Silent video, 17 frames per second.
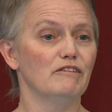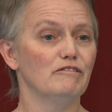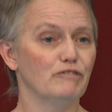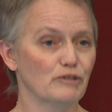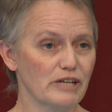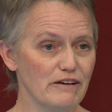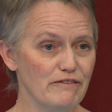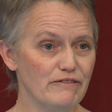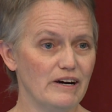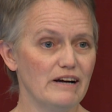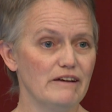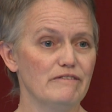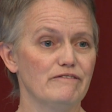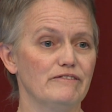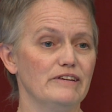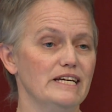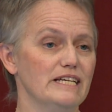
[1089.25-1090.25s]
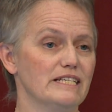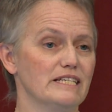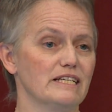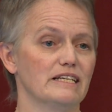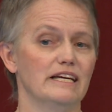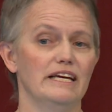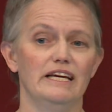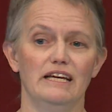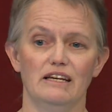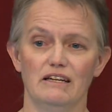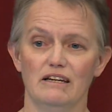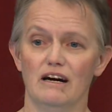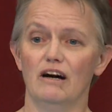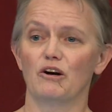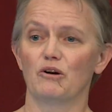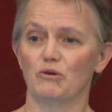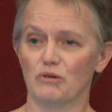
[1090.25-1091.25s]
forty-five feet in
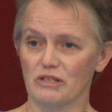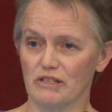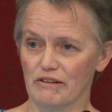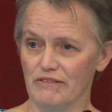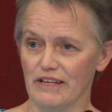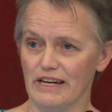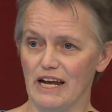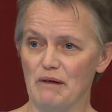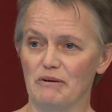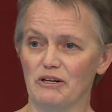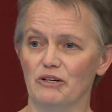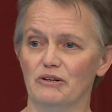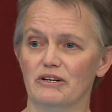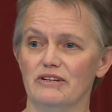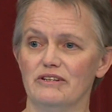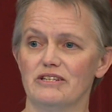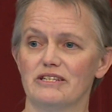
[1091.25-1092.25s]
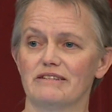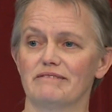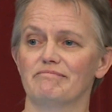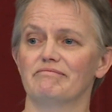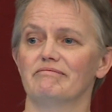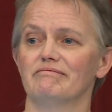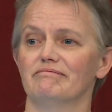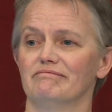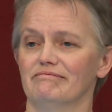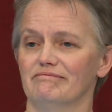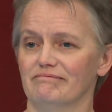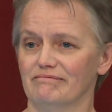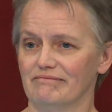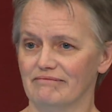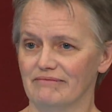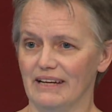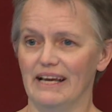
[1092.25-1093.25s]
a quarter of the neighborhoods
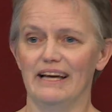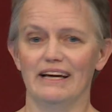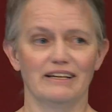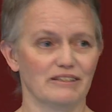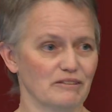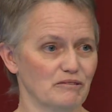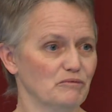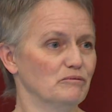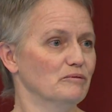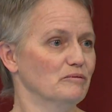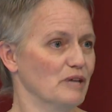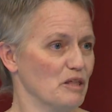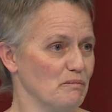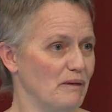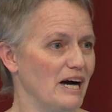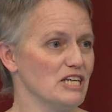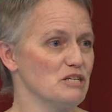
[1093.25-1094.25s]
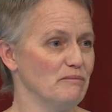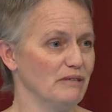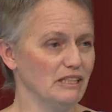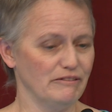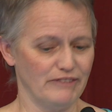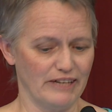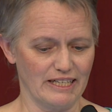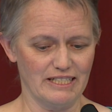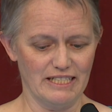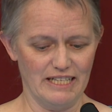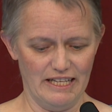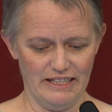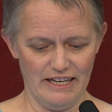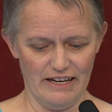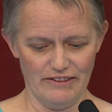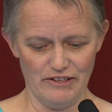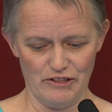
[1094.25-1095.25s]
and with possible effect in
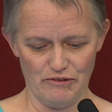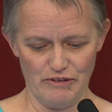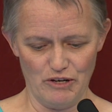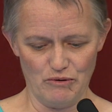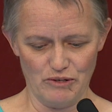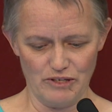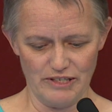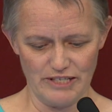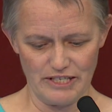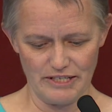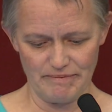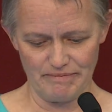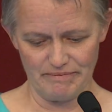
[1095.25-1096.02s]
the other three quarters.